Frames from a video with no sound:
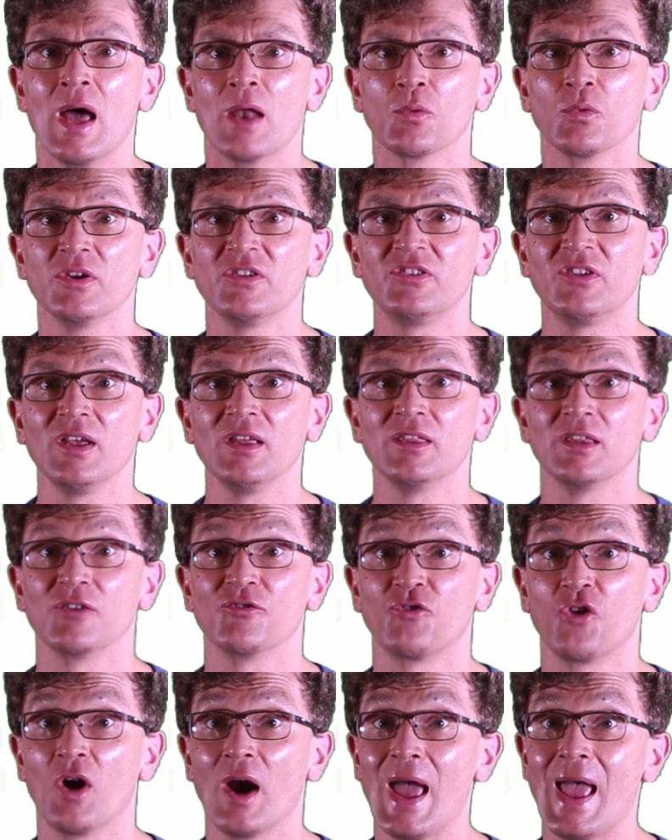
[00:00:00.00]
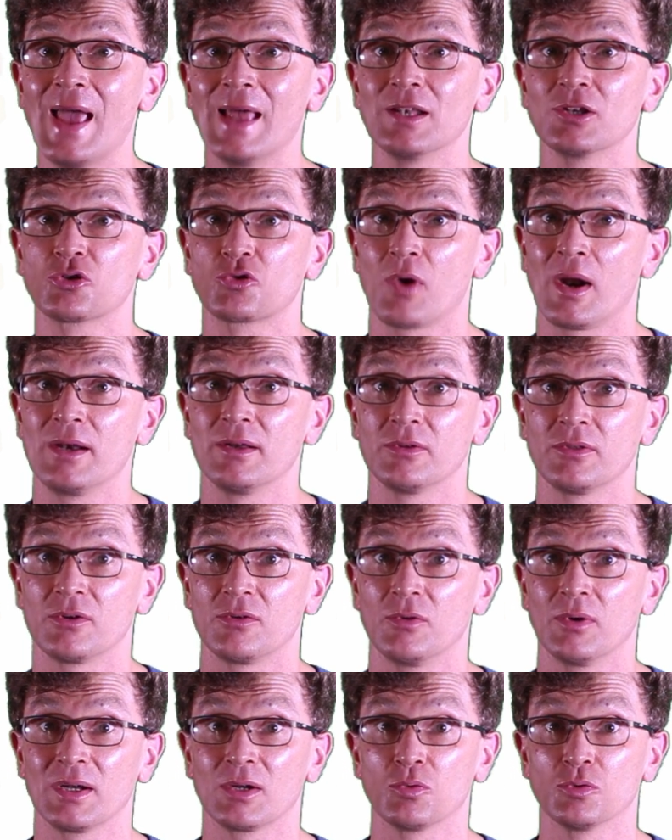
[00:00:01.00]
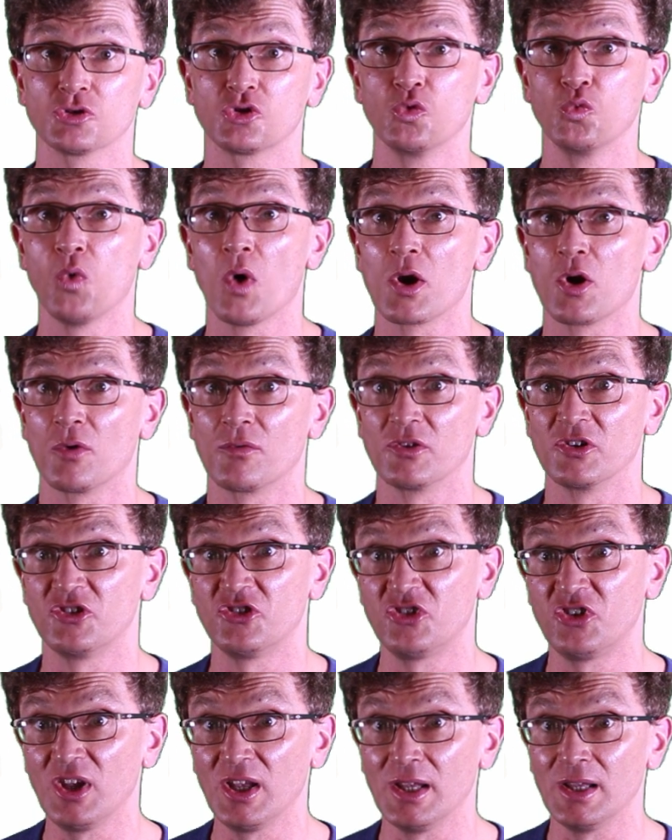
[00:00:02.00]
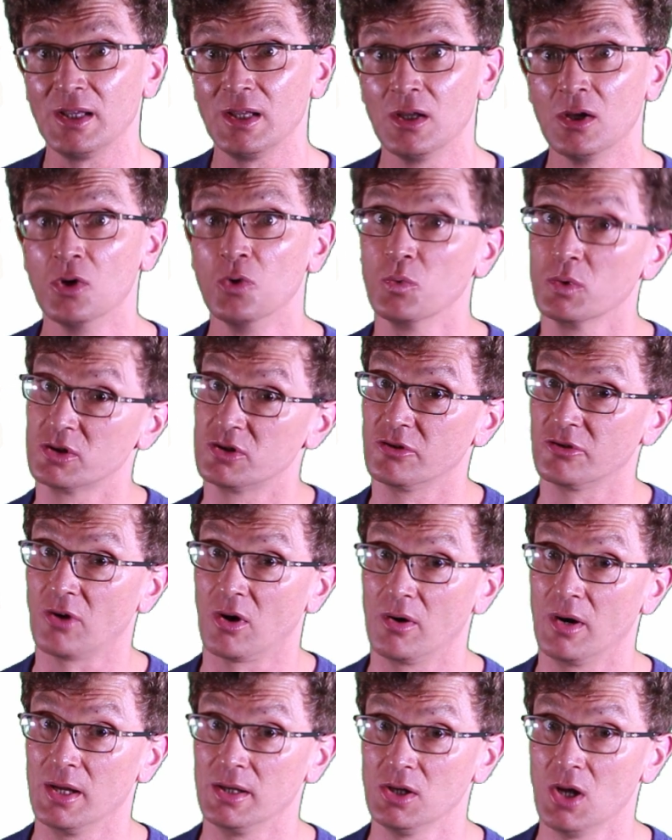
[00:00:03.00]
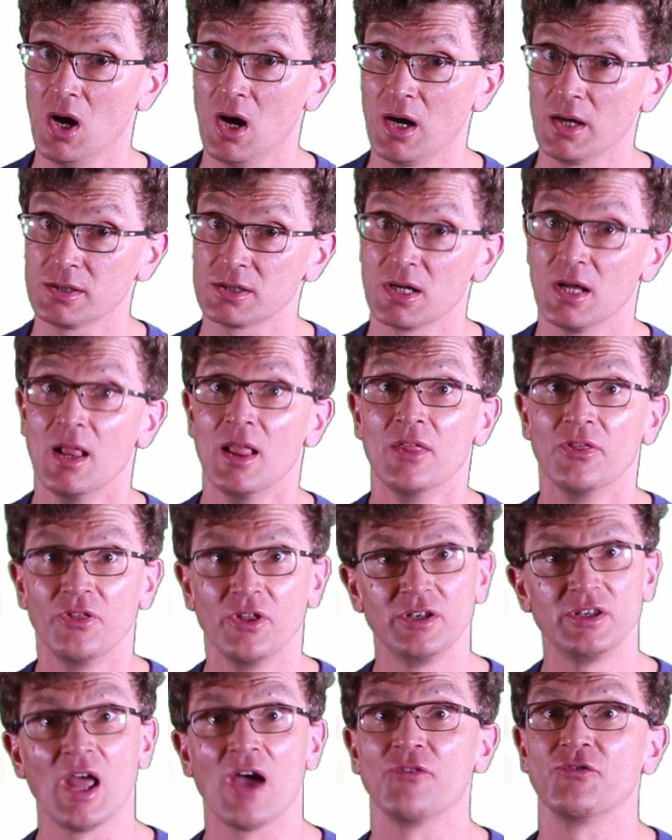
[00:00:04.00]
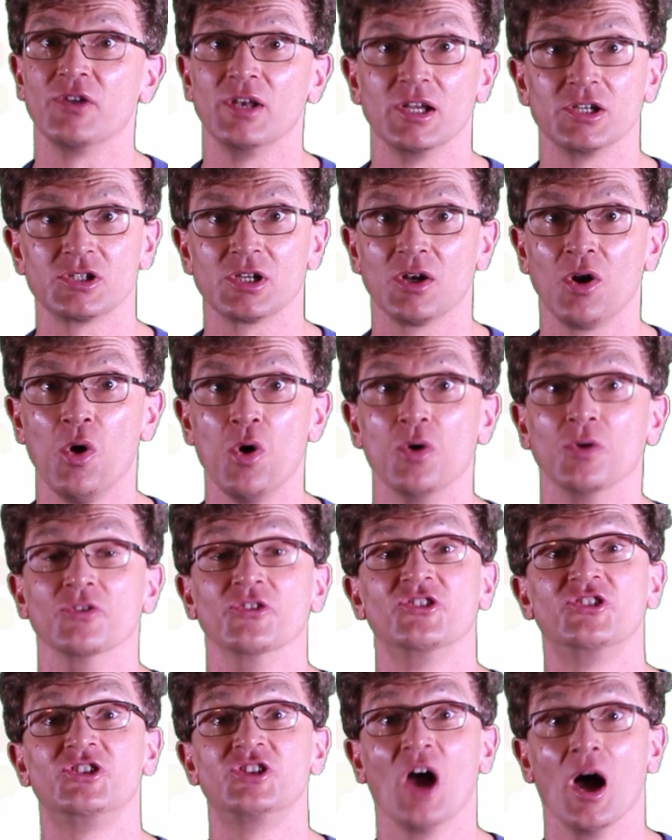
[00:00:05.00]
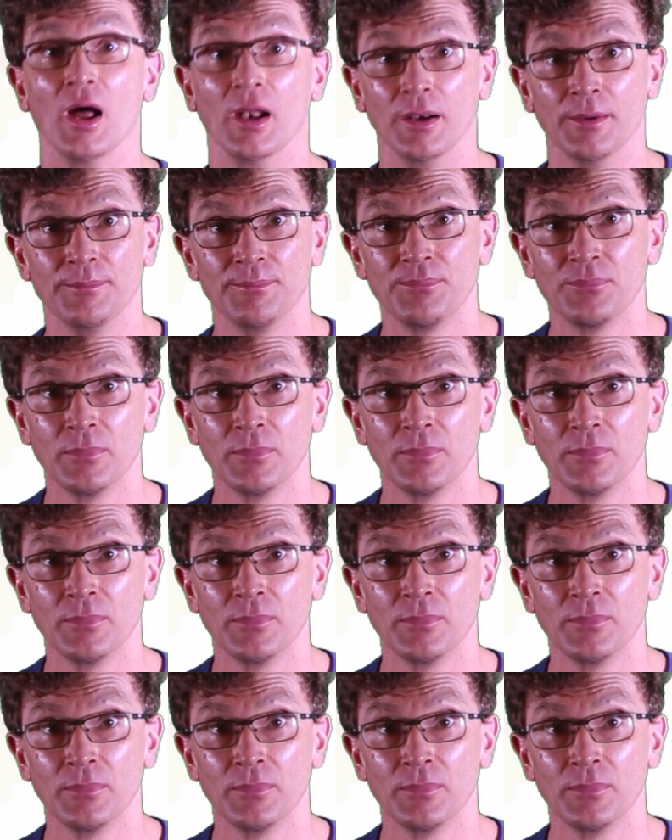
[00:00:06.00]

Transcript: and we see that for n greater than or equal to 1 over c, which is our n naught, the definition holds. Done.